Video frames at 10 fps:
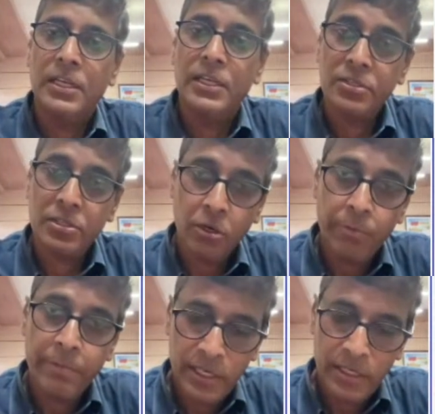is
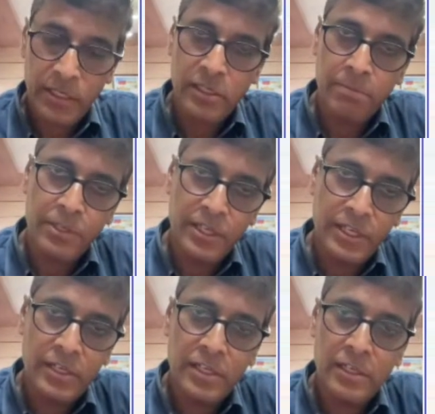now getting
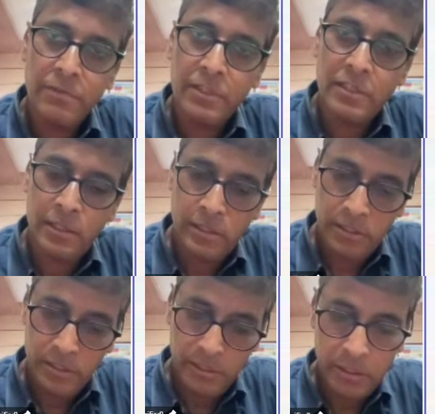upgraded with the
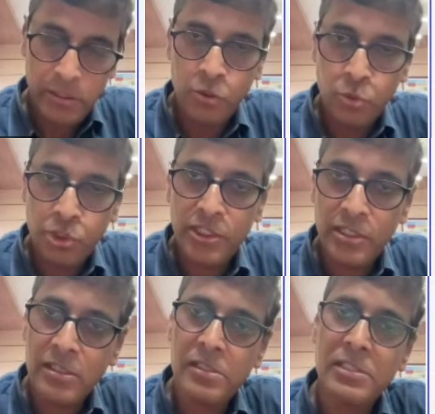new
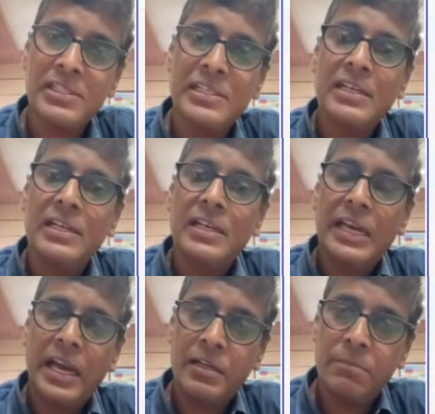signals
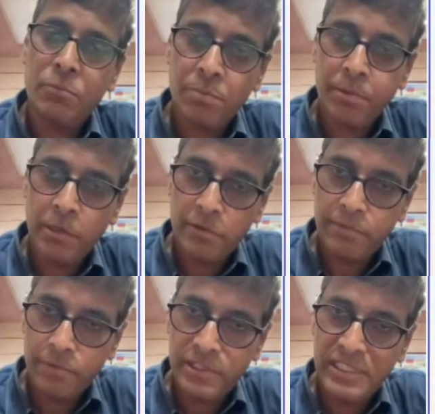and more
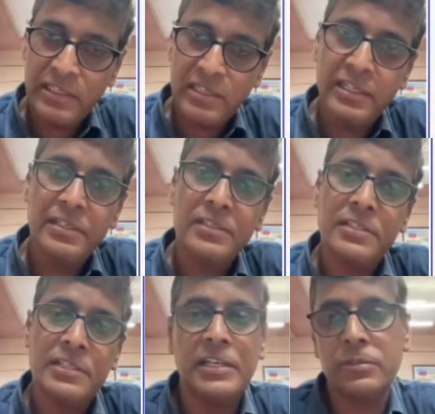powerful
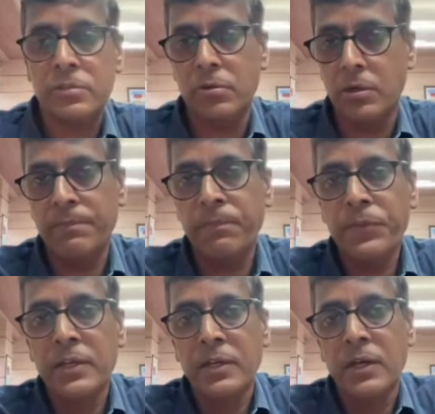satellites and so
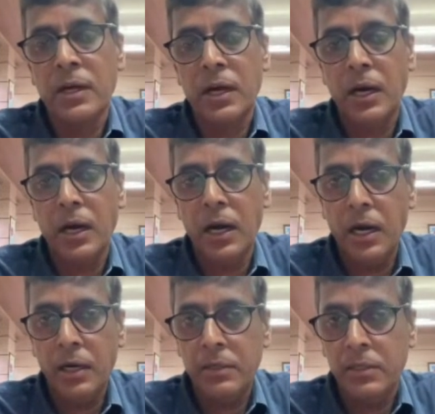
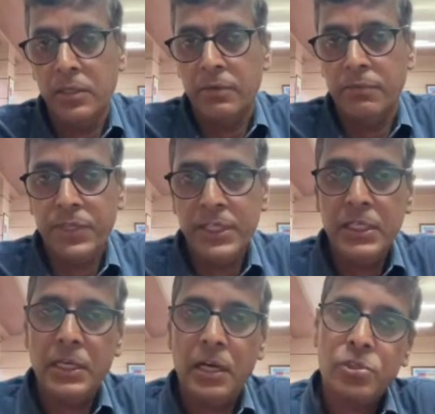on.
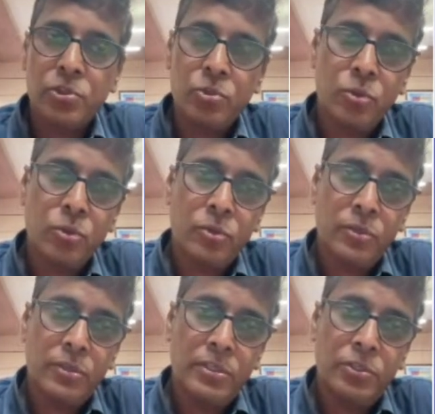We also
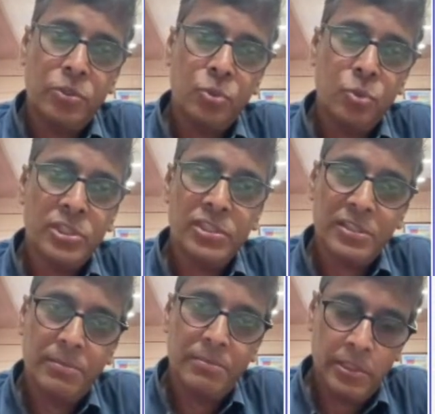use
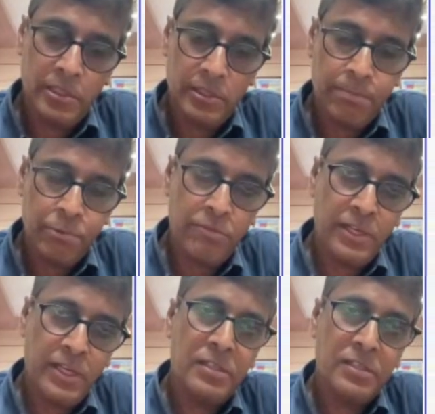the
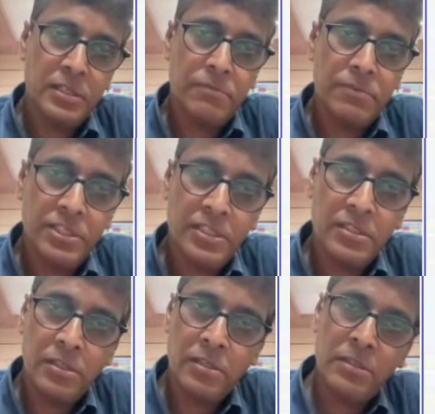provide the
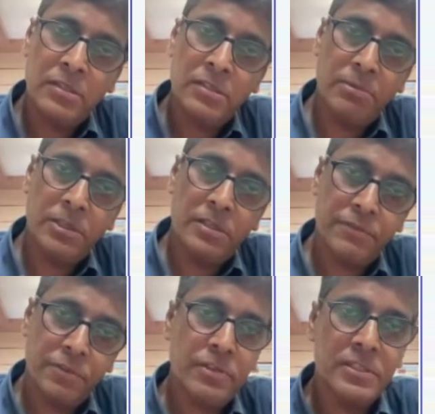services on the
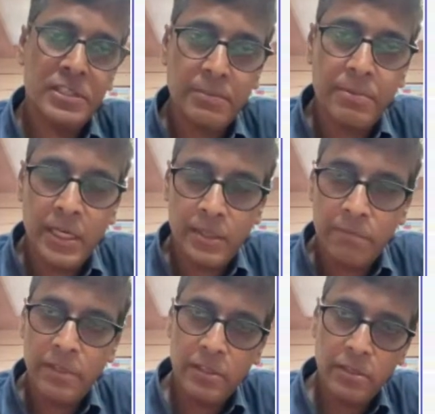similar frequency band where the